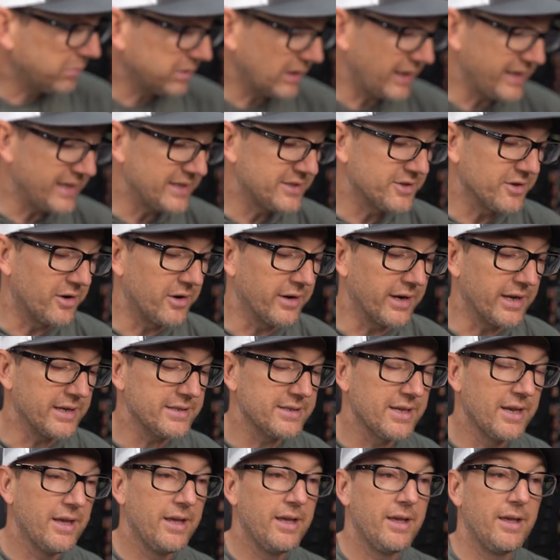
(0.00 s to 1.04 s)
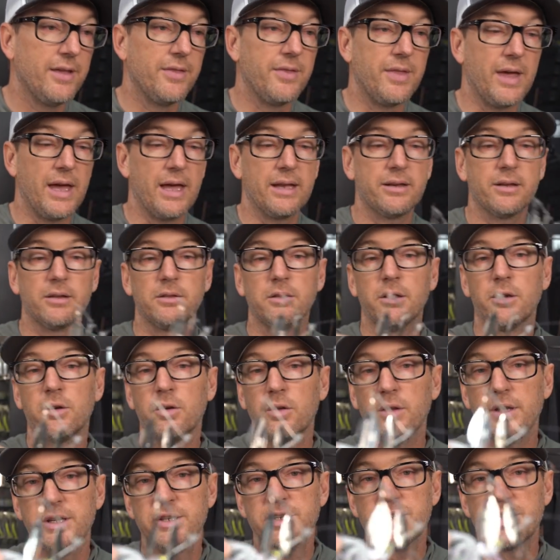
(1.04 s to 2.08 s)
blades on it that
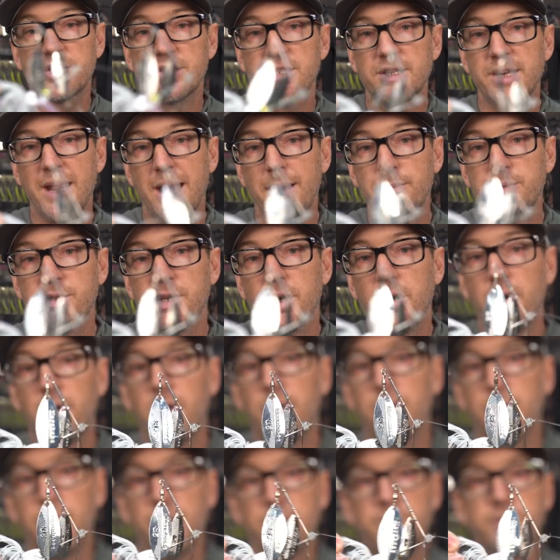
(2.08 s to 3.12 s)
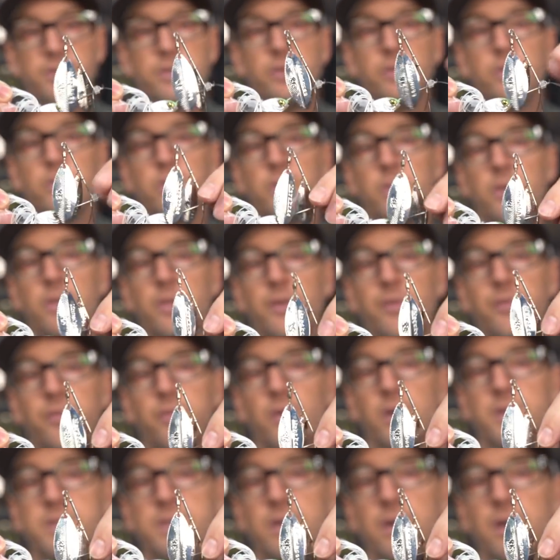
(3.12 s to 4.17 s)
literally just snaps on to the
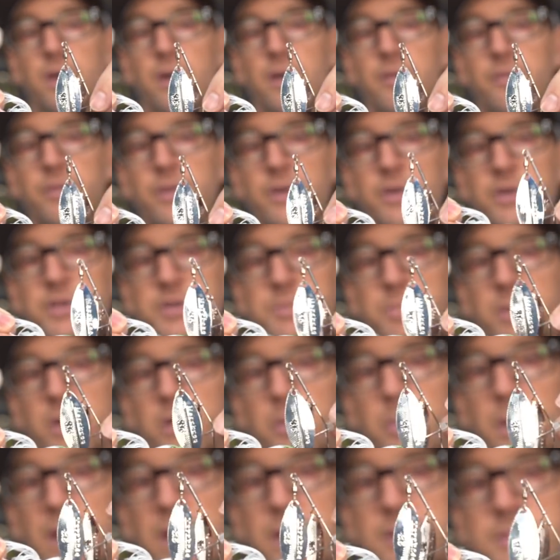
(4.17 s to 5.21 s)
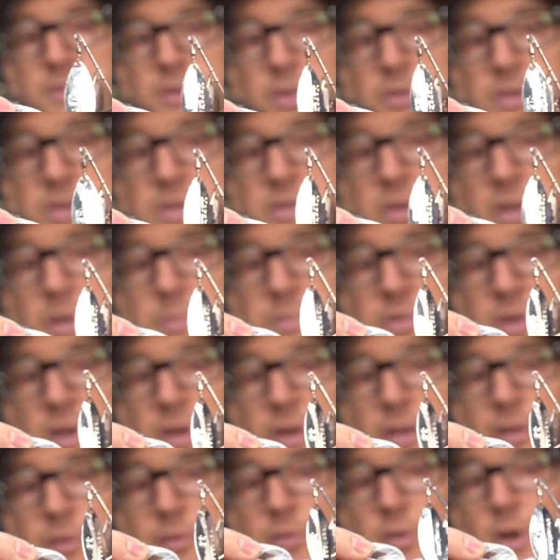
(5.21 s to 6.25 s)
front of your spinnerbait. So it just clips
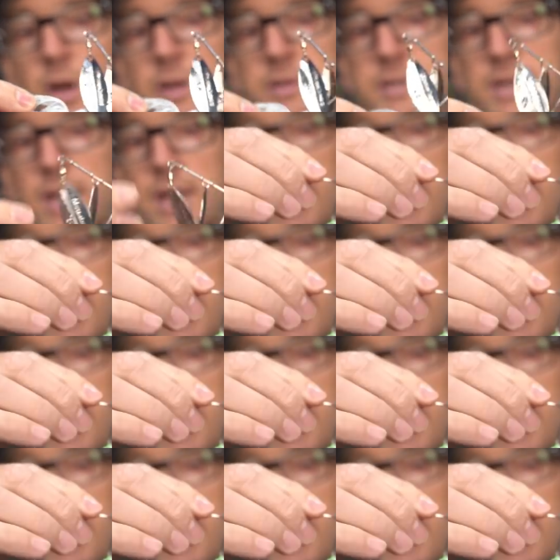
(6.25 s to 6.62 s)
onto the front